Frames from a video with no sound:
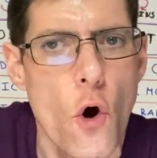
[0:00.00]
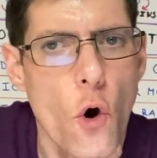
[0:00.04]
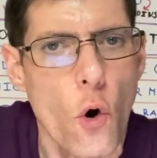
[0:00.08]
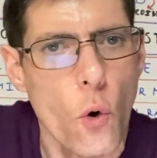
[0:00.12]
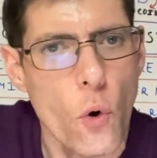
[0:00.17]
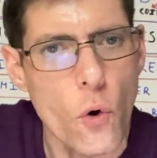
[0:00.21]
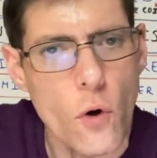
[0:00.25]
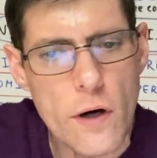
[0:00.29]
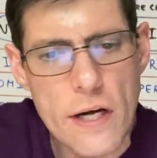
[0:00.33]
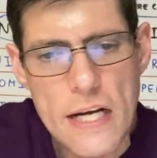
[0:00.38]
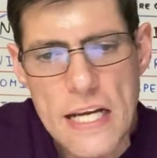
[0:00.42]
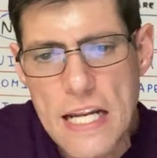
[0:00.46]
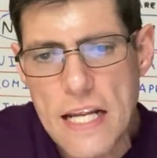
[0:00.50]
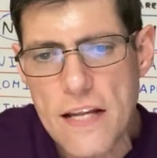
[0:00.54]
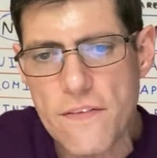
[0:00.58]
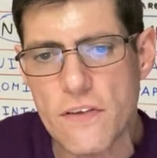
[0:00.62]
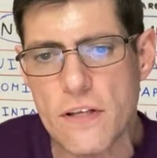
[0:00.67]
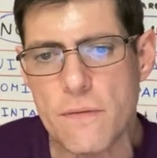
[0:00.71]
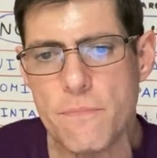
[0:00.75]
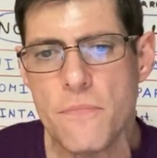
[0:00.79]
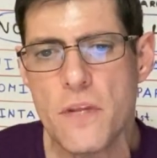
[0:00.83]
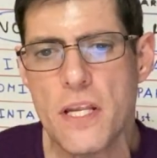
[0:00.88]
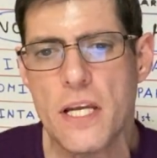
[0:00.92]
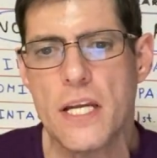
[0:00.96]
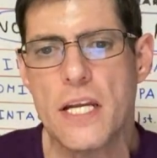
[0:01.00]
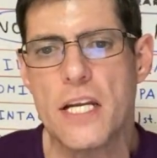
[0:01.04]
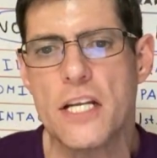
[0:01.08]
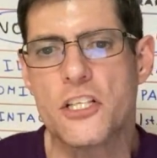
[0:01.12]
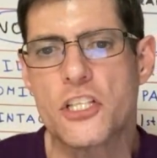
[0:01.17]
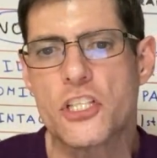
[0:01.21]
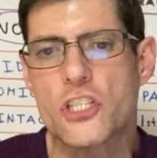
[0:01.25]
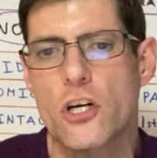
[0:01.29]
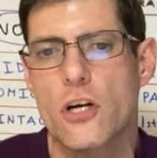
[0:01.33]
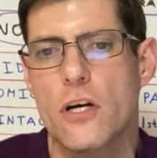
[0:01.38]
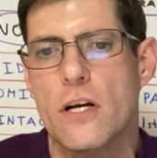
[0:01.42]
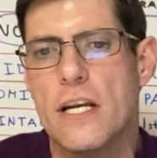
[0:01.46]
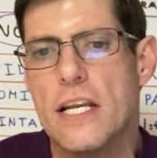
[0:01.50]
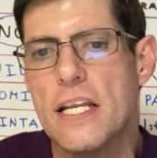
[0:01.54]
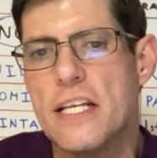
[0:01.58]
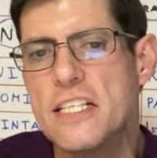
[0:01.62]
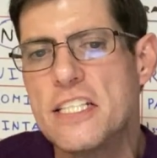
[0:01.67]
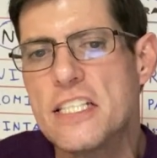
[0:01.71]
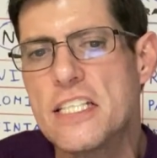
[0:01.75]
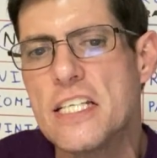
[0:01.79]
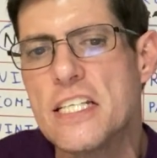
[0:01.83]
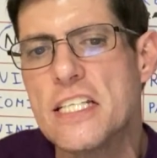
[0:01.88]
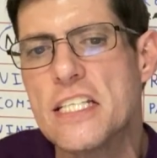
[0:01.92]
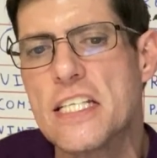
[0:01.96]
Or even in certain
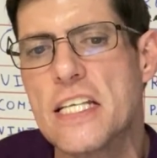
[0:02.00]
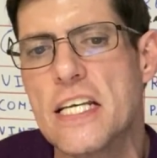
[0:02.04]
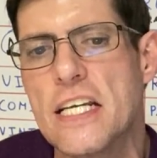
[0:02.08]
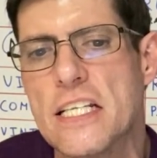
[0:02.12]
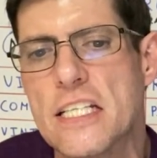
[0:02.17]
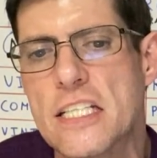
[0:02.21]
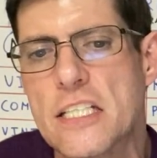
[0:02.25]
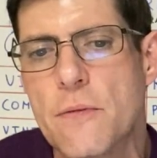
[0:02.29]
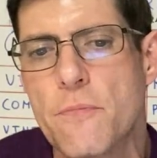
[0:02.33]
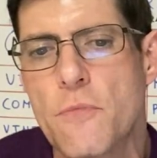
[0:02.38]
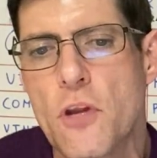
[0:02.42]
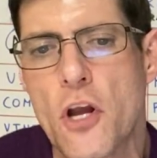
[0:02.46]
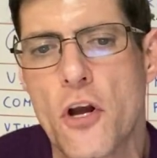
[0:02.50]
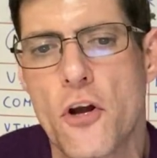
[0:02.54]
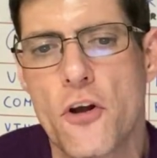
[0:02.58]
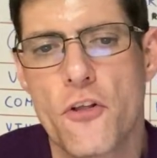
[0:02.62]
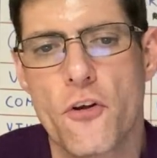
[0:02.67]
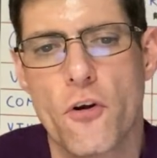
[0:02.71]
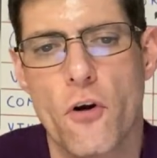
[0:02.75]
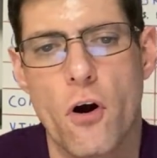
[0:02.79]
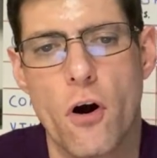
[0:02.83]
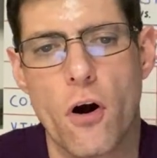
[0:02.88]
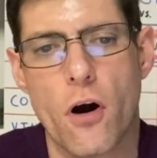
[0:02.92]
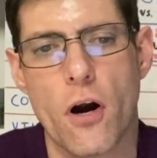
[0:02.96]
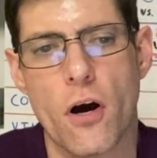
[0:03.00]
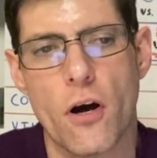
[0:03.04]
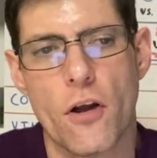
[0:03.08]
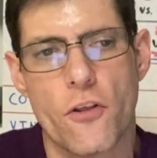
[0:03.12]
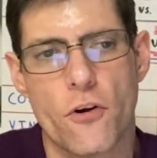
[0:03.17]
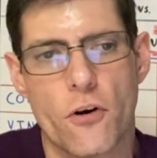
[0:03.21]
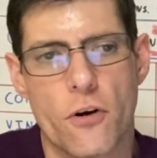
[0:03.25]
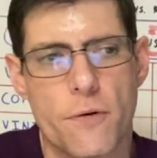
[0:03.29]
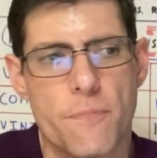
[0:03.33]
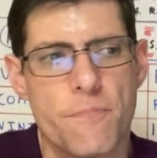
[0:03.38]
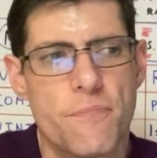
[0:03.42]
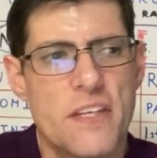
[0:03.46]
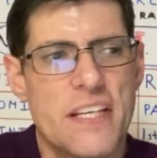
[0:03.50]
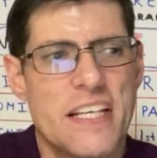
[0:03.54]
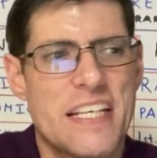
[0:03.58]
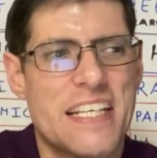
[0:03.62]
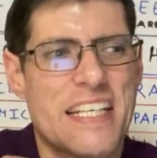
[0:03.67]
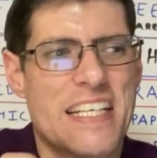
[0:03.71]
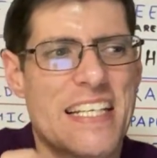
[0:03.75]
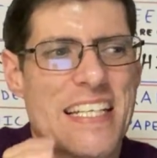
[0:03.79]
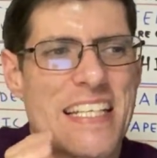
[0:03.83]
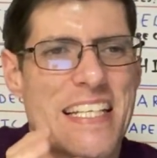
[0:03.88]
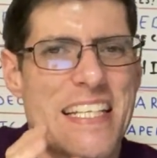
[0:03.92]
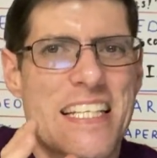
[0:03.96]
instances, there are other
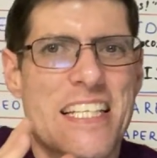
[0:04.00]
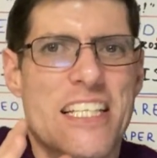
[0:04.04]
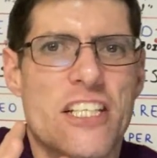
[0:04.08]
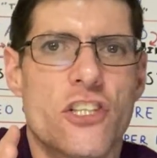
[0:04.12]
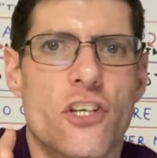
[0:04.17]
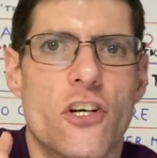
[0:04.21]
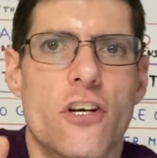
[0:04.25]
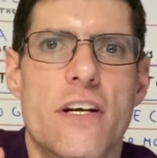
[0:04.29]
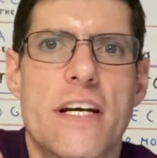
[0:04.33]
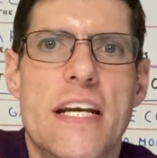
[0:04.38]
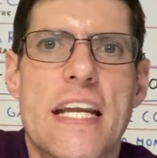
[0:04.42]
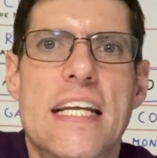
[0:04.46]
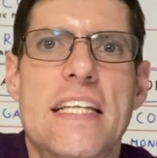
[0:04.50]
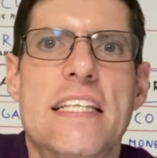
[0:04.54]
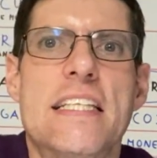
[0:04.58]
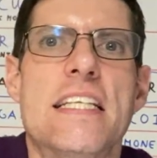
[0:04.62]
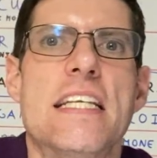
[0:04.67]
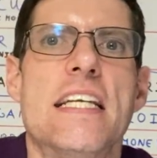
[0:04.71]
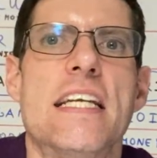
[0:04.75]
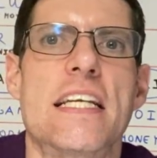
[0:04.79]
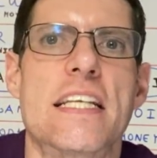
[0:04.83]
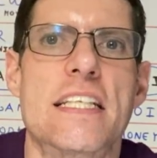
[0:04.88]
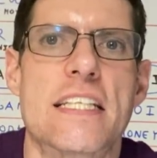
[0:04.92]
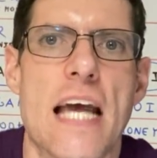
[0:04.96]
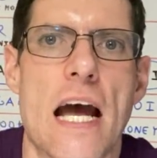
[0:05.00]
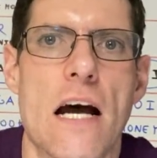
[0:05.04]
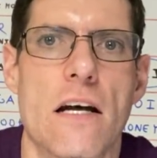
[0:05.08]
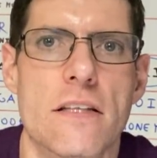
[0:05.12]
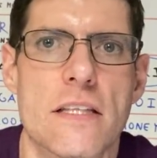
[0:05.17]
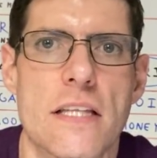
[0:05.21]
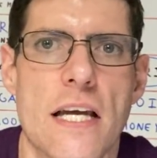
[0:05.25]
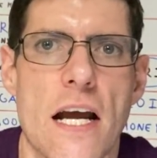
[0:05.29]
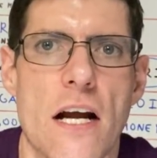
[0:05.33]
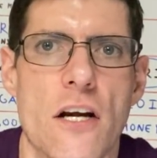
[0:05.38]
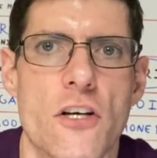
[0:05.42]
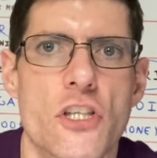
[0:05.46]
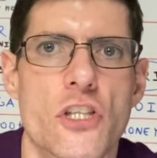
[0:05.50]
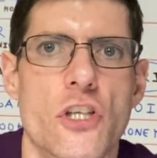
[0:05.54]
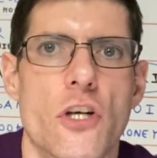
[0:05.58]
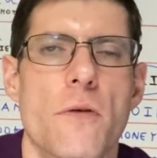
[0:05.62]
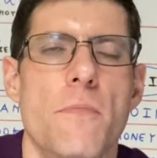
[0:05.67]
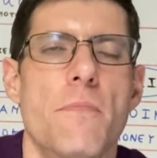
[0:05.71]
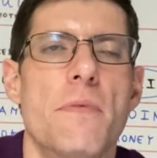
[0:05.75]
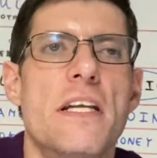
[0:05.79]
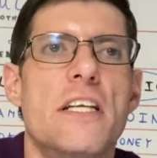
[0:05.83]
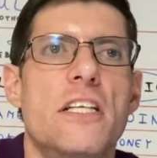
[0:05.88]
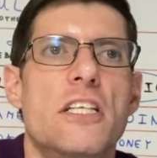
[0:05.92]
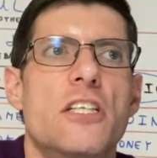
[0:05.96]
certain antiques out there,
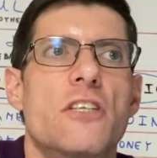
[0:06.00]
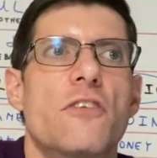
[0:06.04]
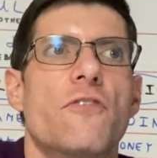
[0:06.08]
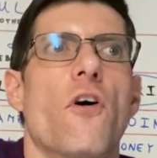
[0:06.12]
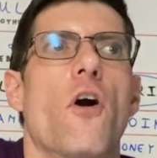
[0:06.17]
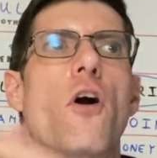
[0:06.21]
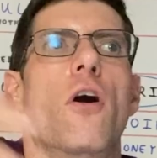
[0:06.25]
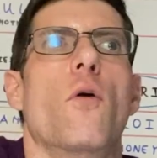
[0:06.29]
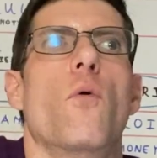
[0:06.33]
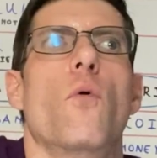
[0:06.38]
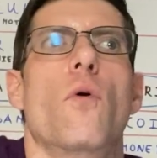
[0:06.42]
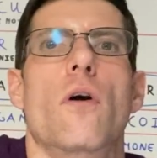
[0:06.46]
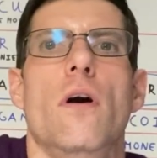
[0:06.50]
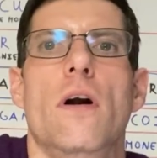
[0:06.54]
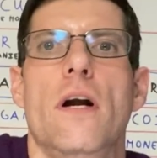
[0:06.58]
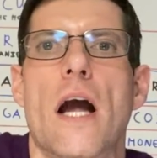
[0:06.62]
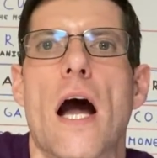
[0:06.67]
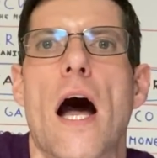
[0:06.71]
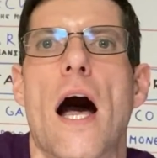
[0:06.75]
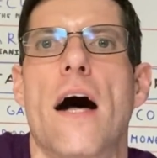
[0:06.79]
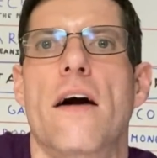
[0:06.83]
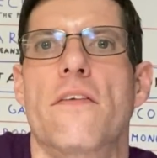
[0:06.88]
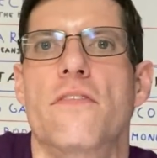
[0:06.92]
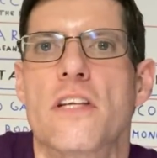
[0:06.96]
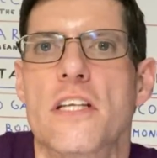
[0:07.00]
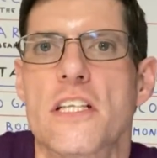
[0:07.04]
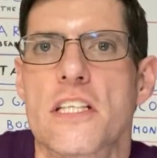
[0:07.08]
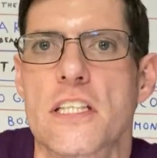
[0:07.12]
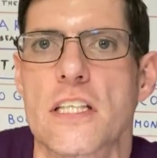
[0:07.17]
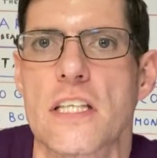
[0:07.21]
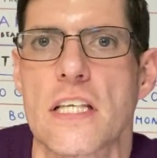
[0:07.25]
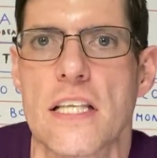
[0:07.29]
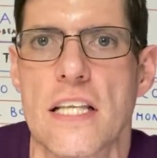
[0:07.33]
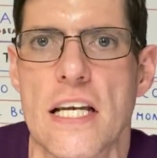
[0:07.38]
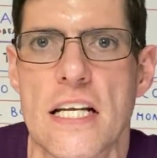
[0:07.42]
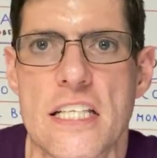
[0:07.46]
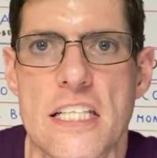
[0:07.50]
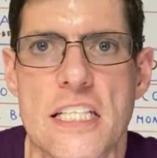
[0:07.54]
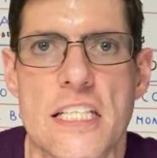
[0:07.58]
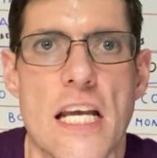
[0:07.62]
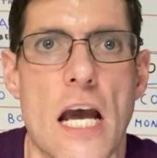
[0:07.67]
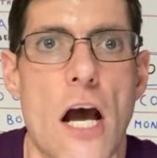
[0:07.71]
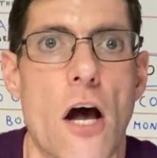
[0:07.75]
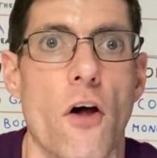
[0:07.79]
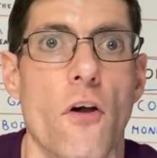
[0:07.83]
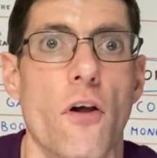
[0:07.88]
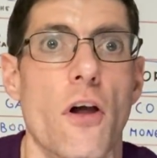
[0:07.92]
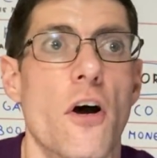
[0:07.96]
certain pieces of artwork, obviously, that
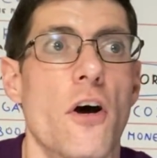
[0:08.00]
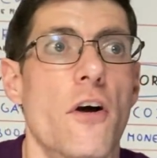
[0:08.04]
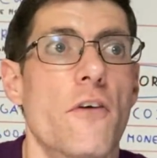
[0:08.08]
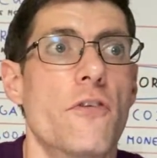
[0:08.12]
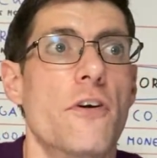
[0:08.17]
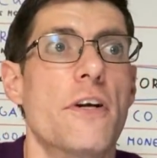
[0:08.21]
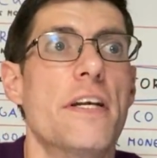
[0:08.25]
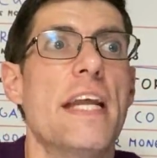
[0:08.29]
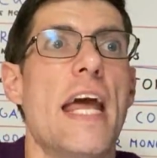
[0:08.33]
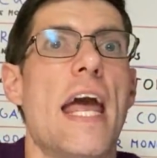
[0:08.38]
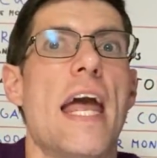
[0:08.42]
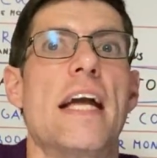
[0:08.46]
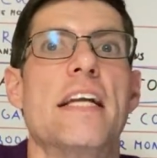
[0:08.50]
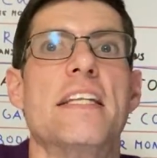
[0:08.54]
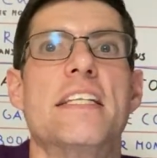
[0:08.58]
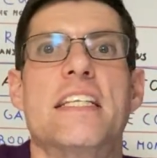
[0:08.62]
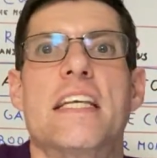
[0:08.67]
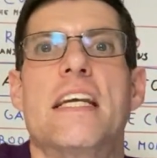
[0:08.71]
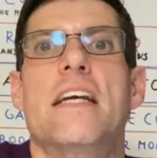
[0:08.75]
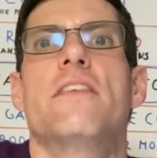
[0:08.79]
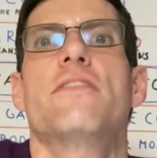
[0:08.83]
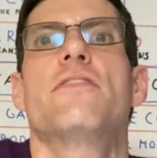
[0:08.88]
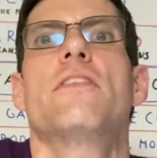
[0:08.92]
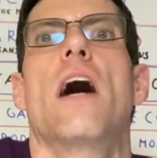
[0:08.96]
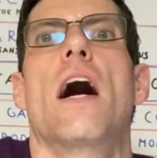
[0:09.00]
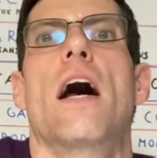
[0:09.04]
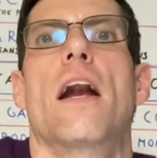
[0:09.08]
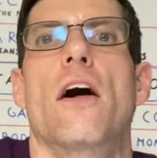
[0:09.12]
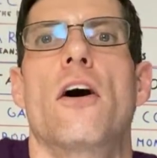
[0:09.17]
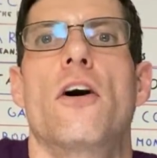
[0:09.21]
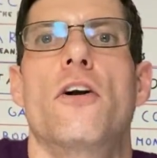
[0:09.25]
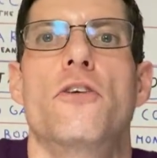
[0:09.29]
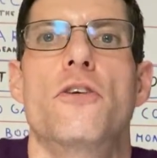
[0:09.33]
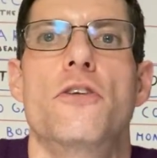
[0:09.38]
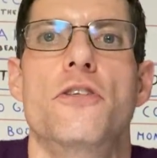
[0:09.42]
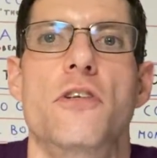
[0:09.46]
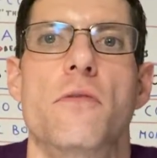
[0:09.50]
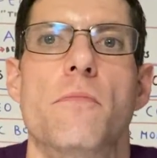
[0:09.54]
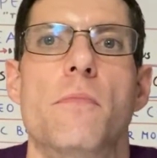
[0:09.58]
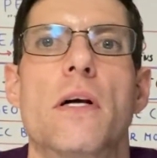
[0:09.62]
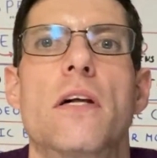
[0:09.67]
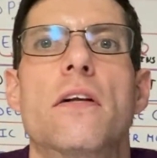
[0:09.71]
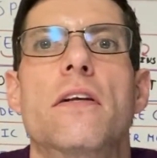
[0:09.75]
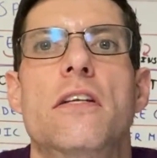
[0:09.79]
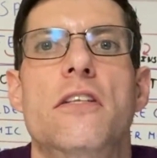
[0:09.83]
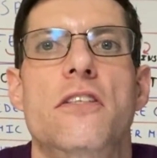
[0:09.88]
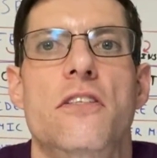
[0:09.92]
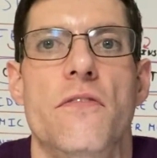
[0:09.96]
sell for tens, if not hundreds of
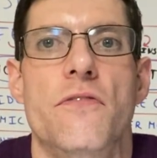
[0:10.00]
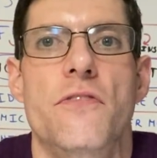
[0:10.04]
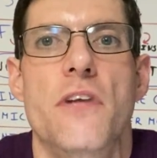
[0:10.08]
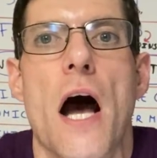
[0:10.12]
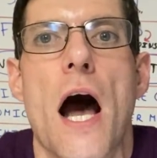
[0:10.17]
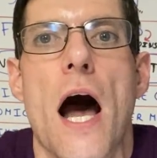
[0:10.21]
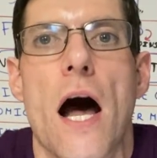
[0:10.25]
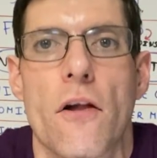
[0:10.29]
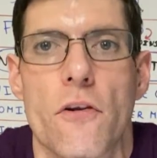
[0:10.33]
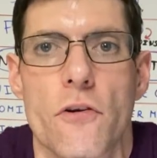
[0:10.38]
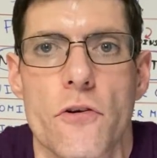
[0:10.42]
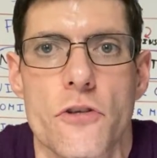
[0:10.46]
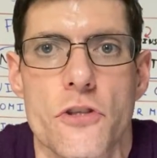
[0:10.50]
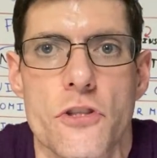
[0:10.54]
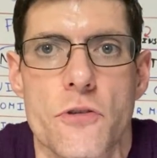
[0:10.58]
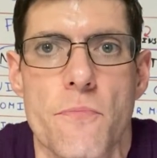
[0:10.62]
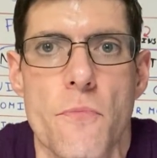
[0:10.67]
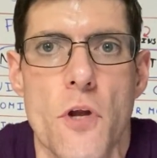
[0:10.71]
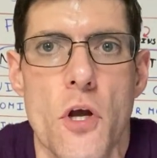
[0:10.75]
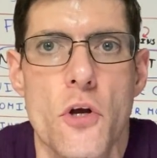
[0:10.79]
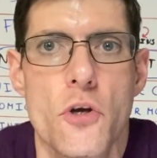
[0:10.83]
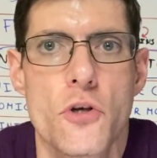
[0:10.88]
millions of dollars.